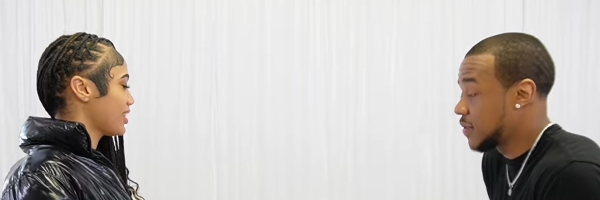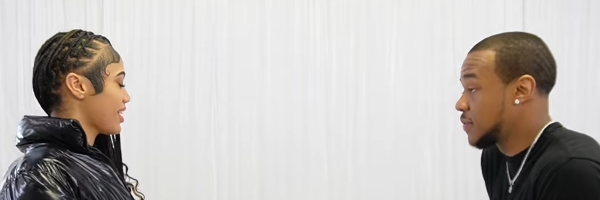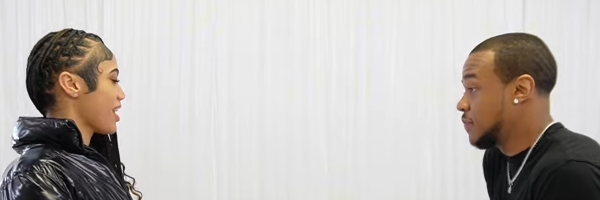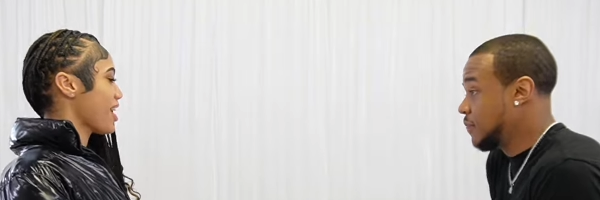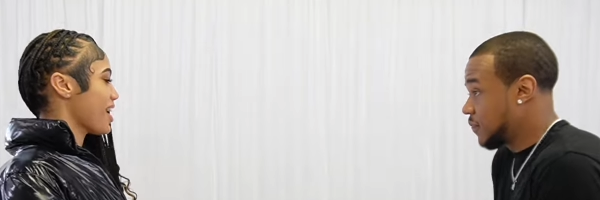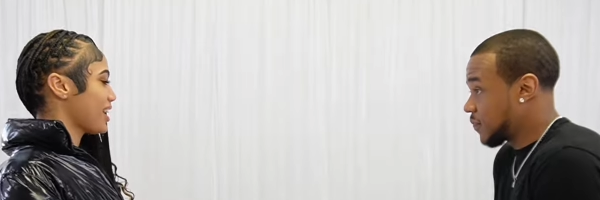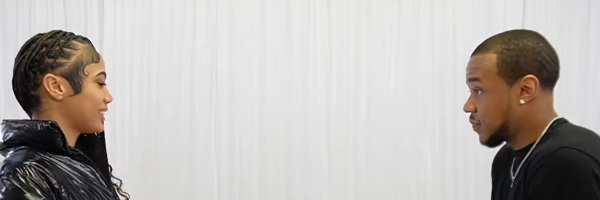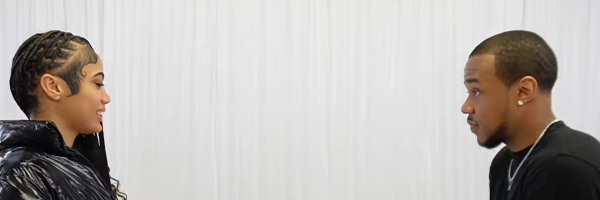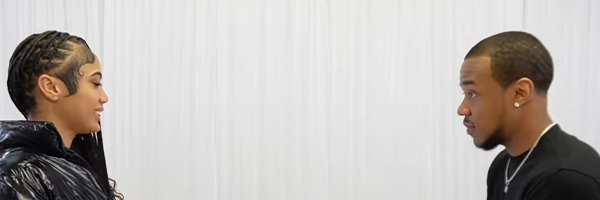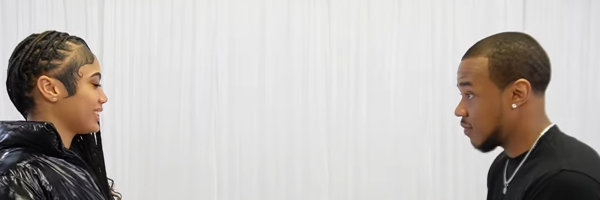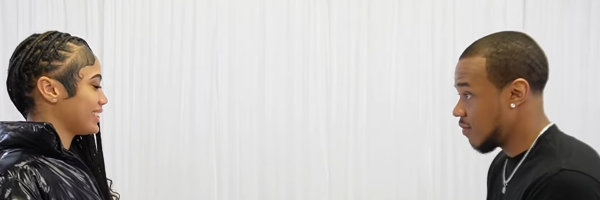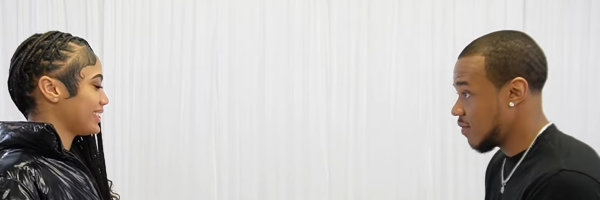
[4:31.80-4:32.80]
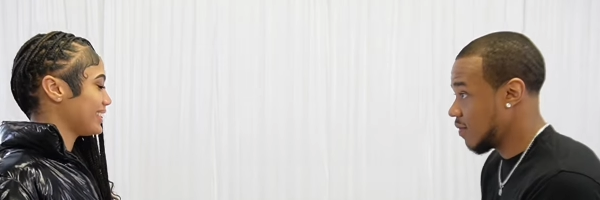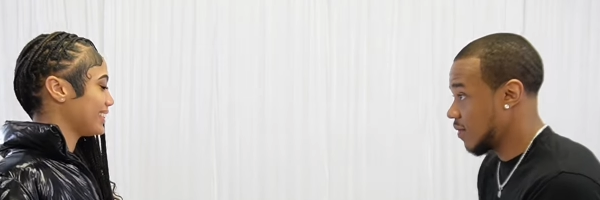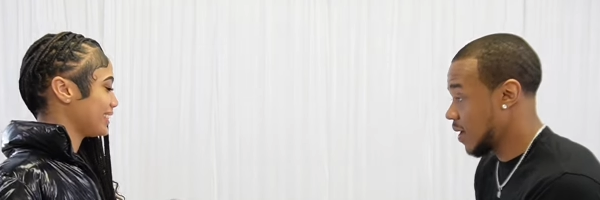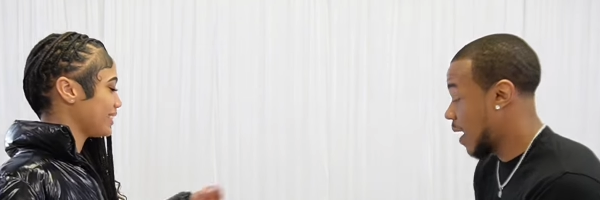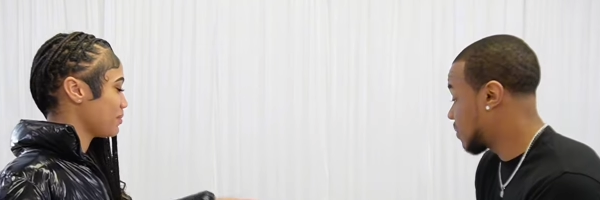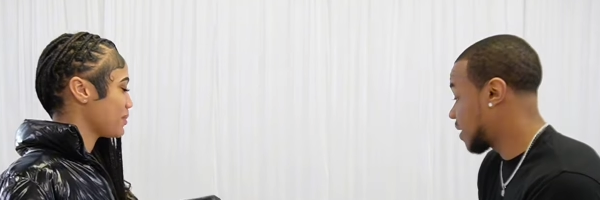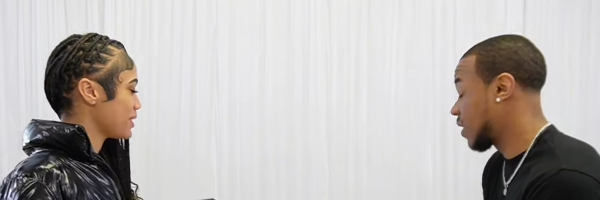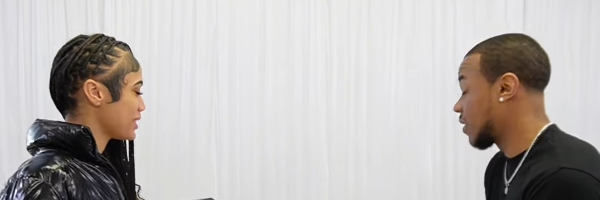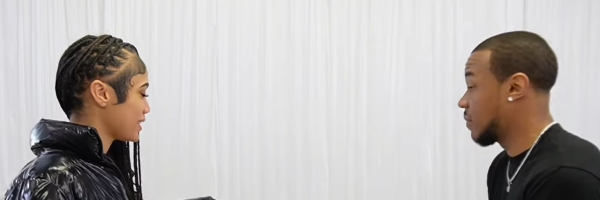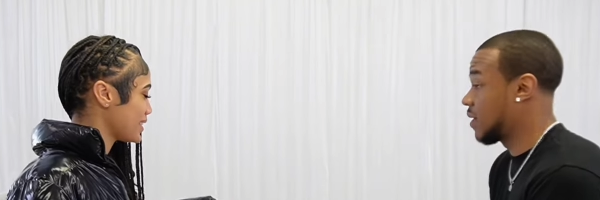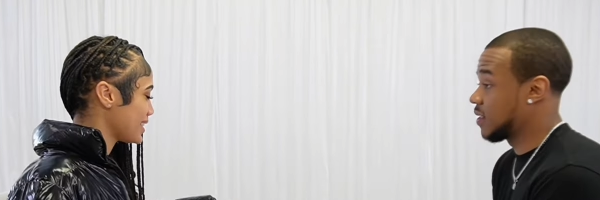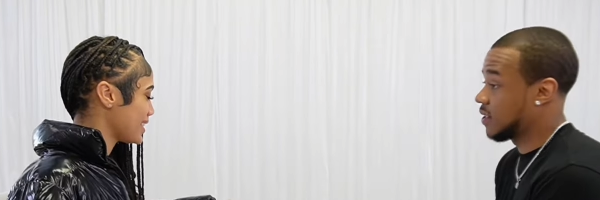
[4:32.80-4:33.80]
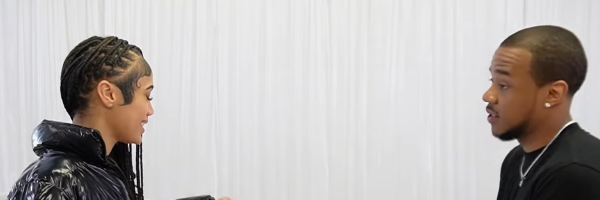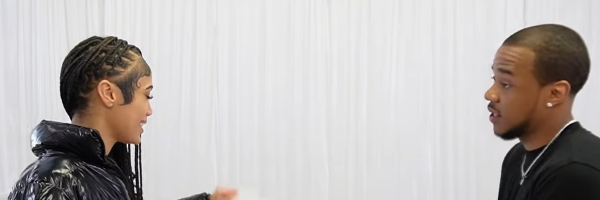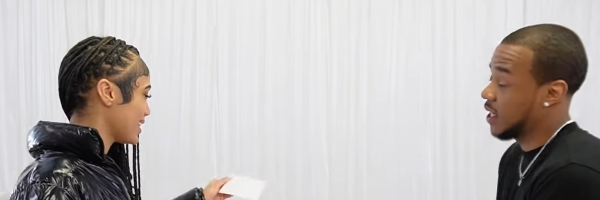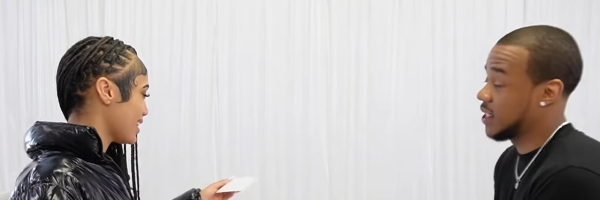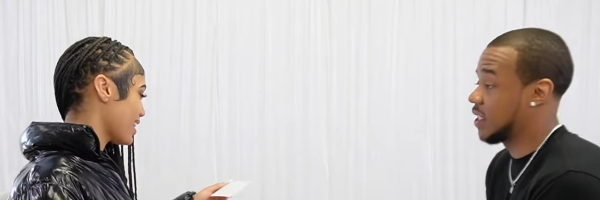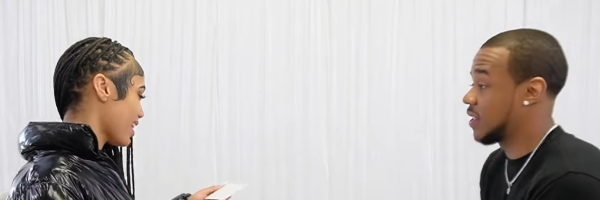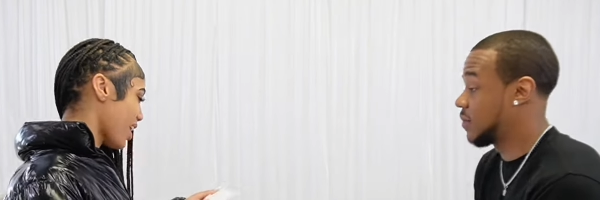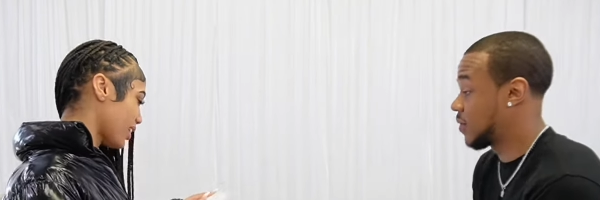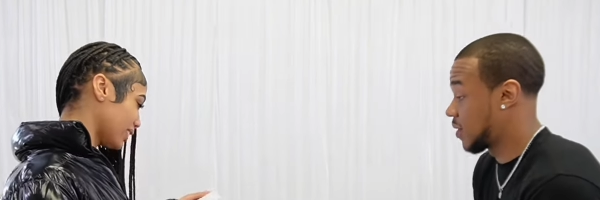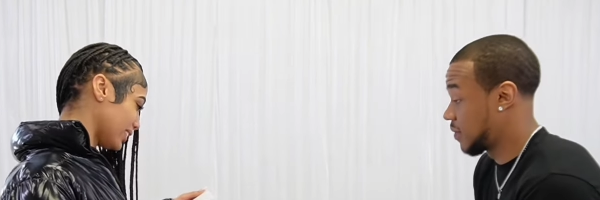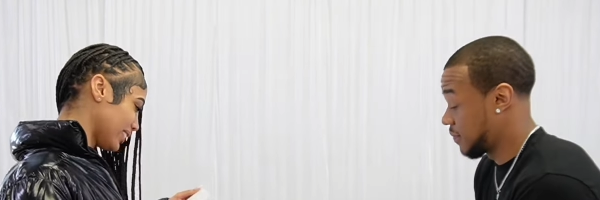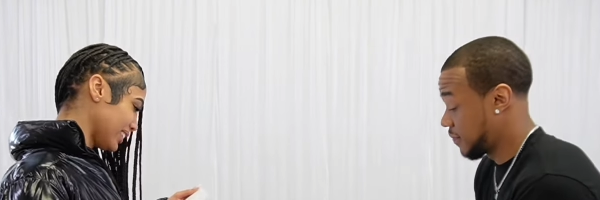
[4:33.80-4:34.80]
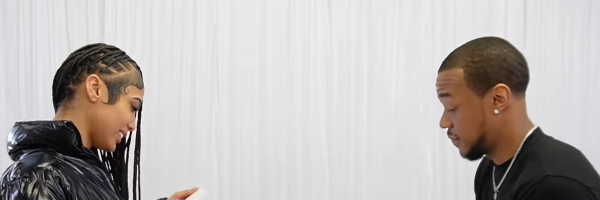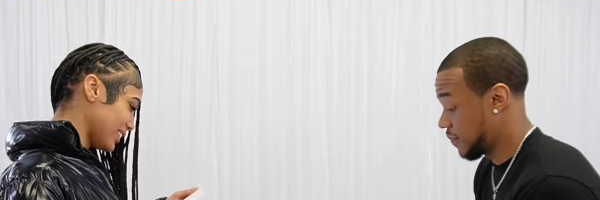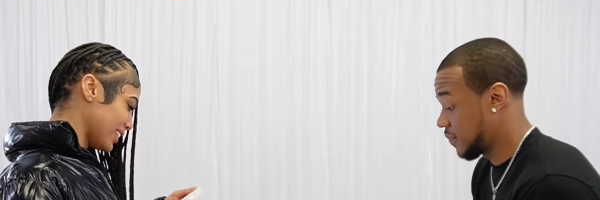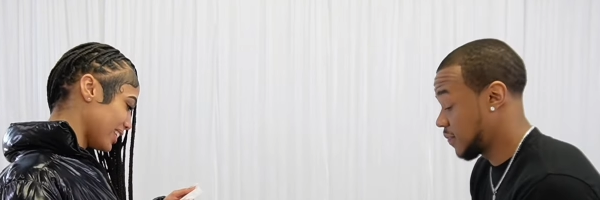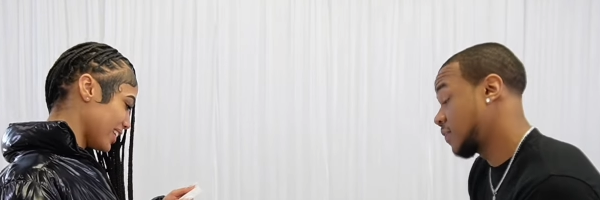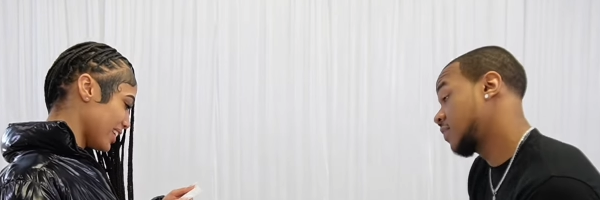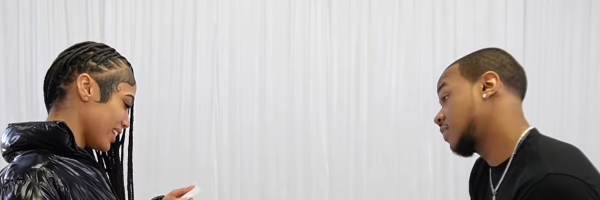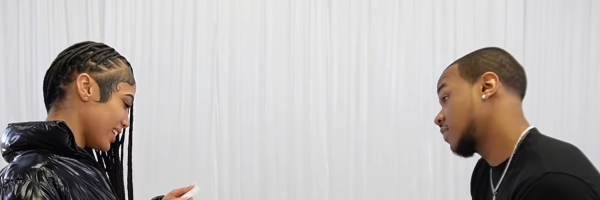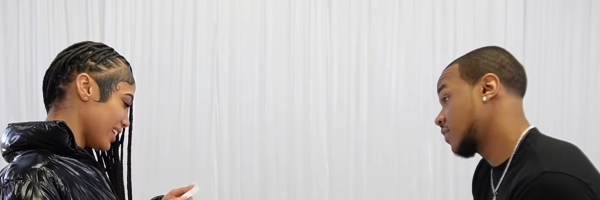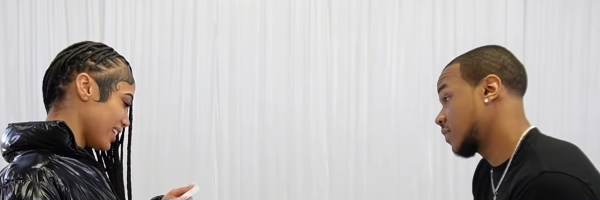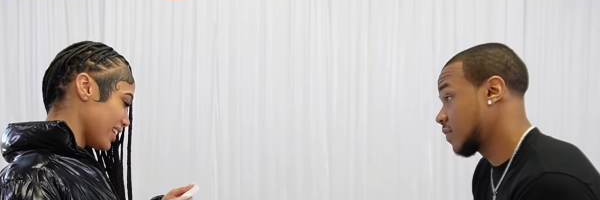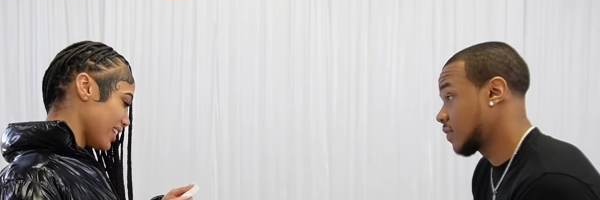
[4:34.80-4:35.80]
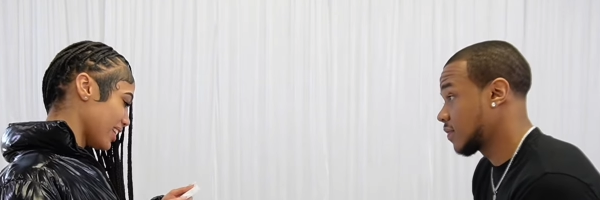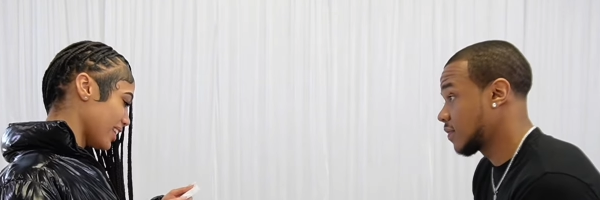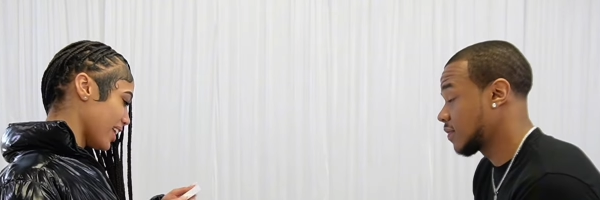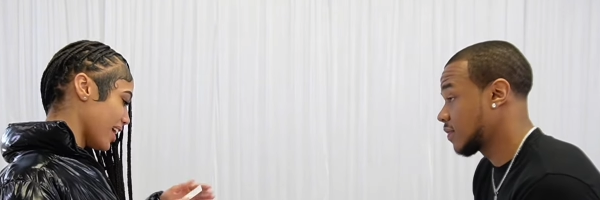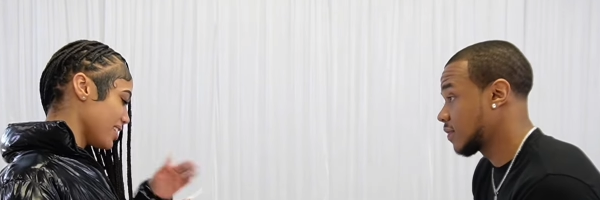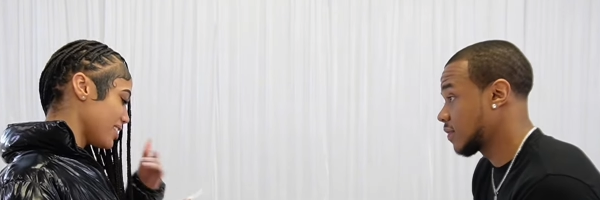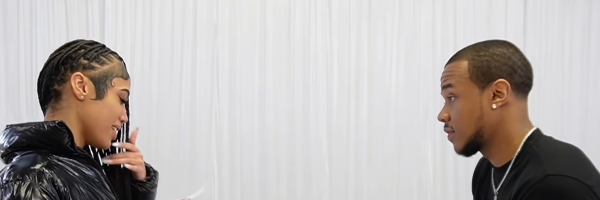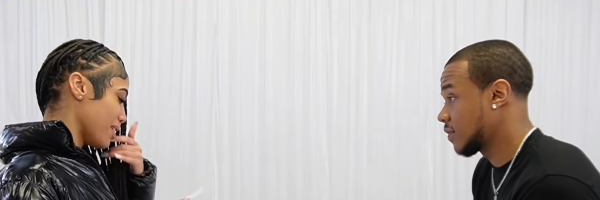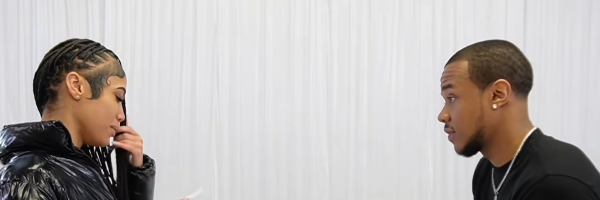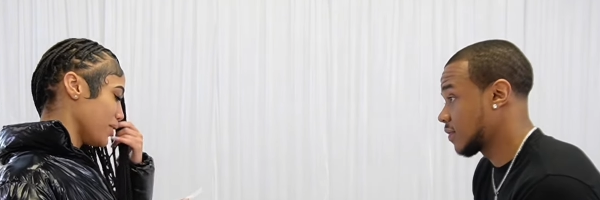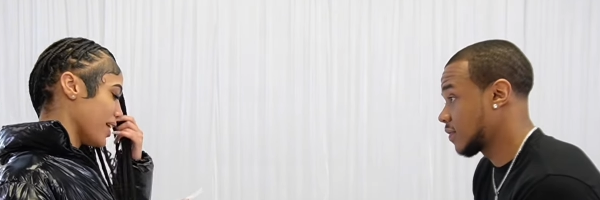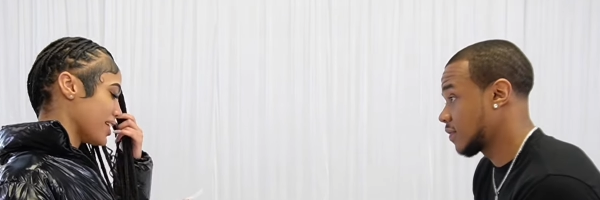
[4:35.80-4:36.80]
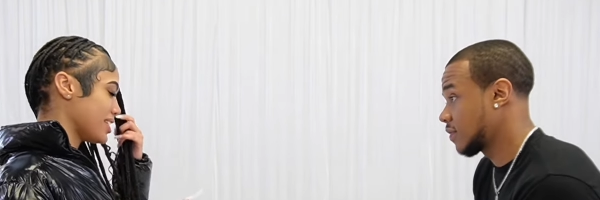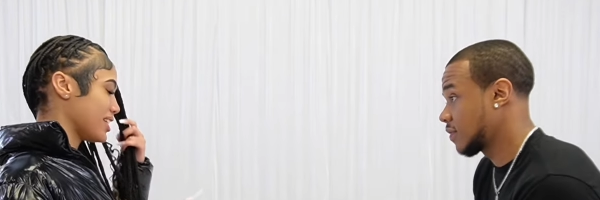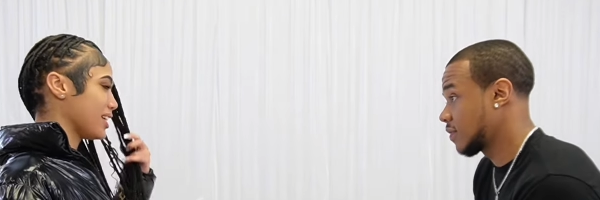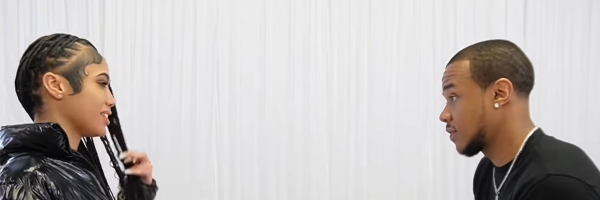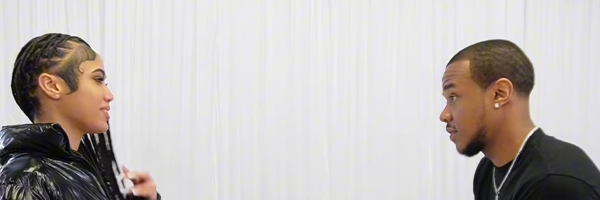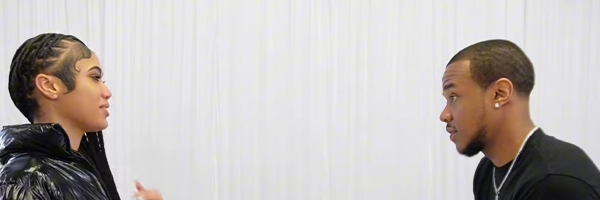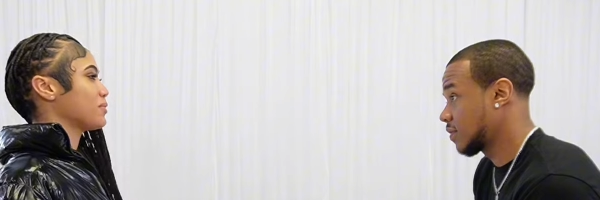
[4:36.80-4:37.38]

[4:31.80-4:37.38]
Speaker 1: to do. Um, I'm standing on business, though. I ain't taking no more.
Speaker 2: Last time you had sex.